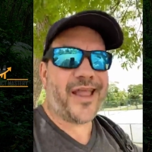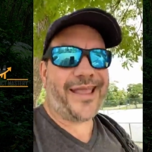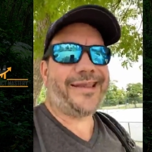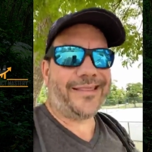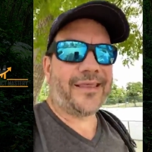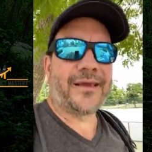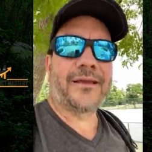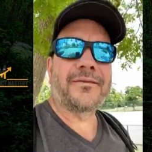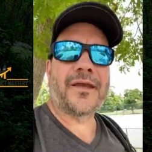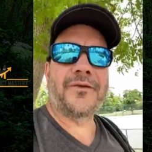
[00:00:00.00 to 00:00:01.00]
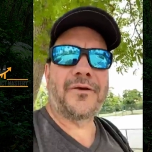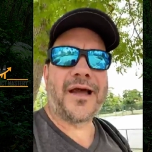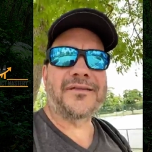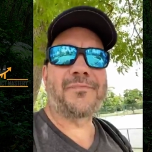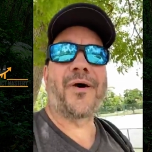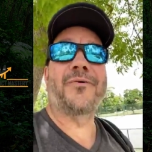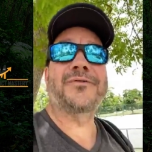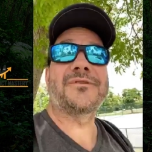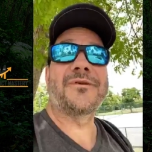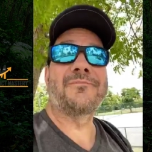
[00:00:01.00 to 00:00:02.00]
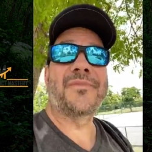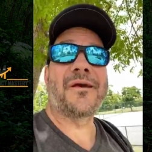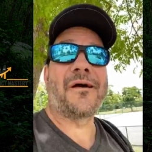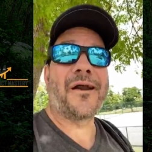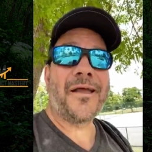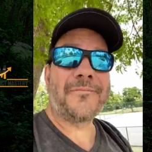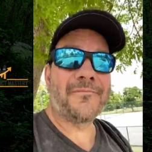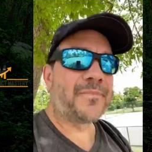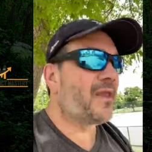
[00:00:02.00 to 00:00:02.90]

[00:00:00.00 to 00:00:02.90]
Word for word: anything that you guys post. All right?